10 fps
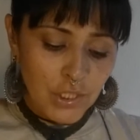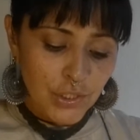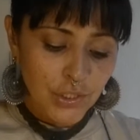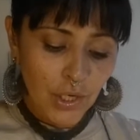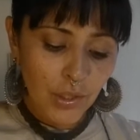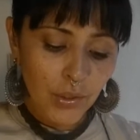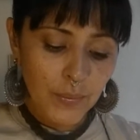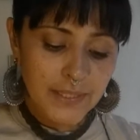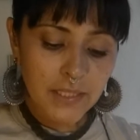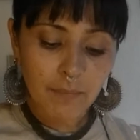
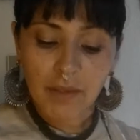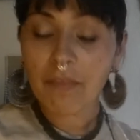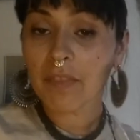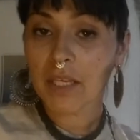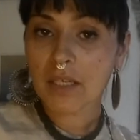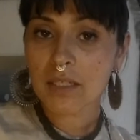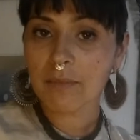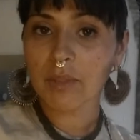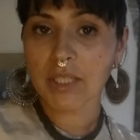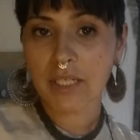So some of the things,
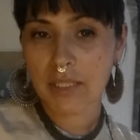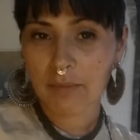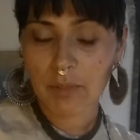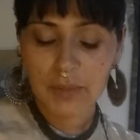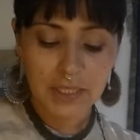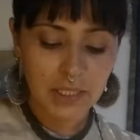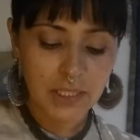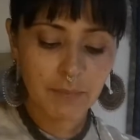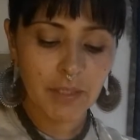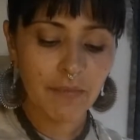I'm looking at some notes here,
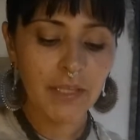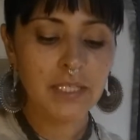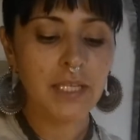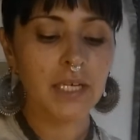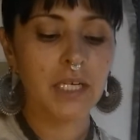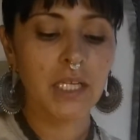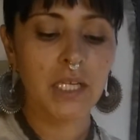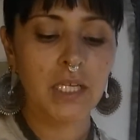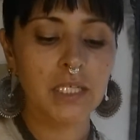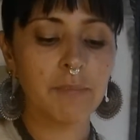some of the things that it
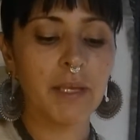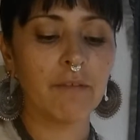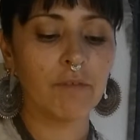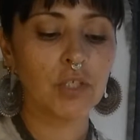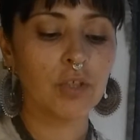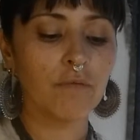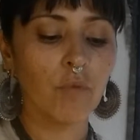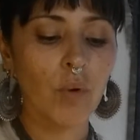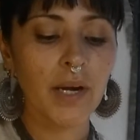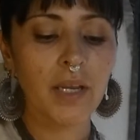is beneficial
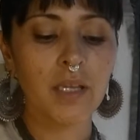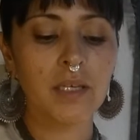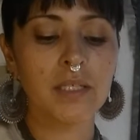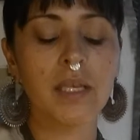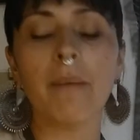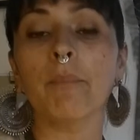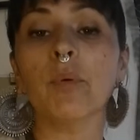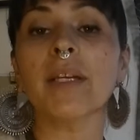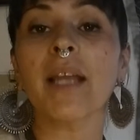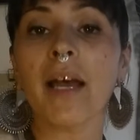for is a
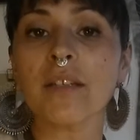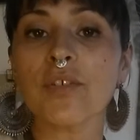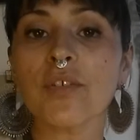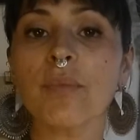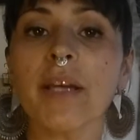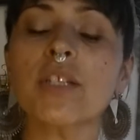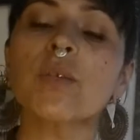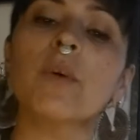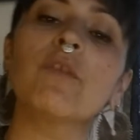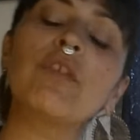mood enhancer, right?
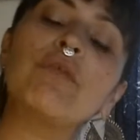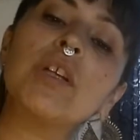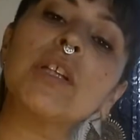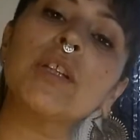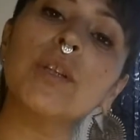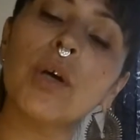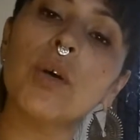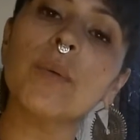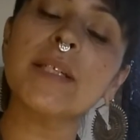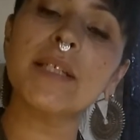So if we're feeling
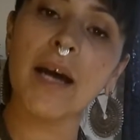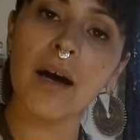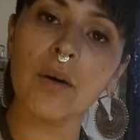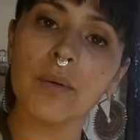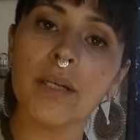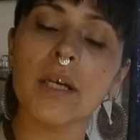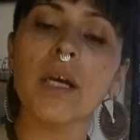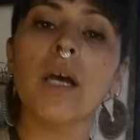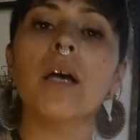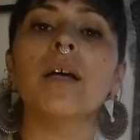low and down,
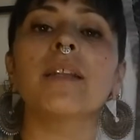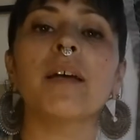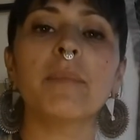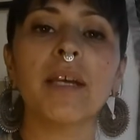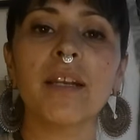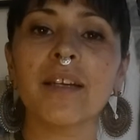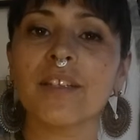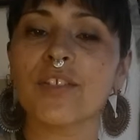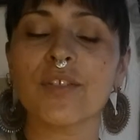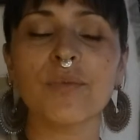Damiana
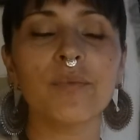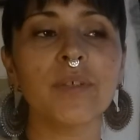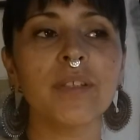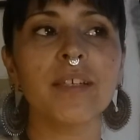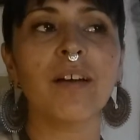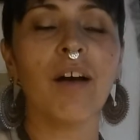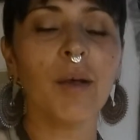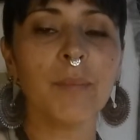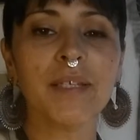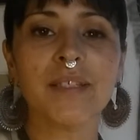can just really
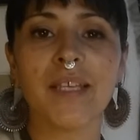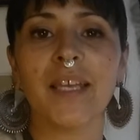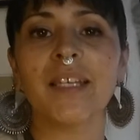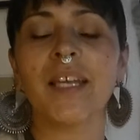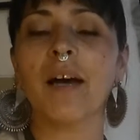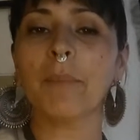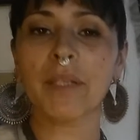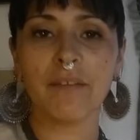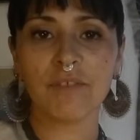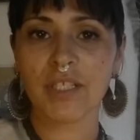calm us and
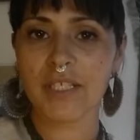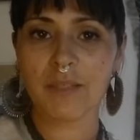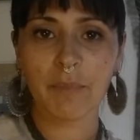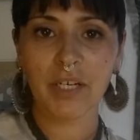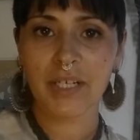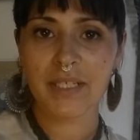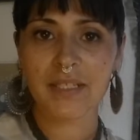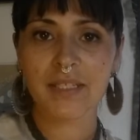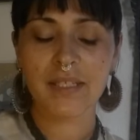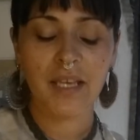uplift our
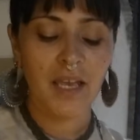spirits.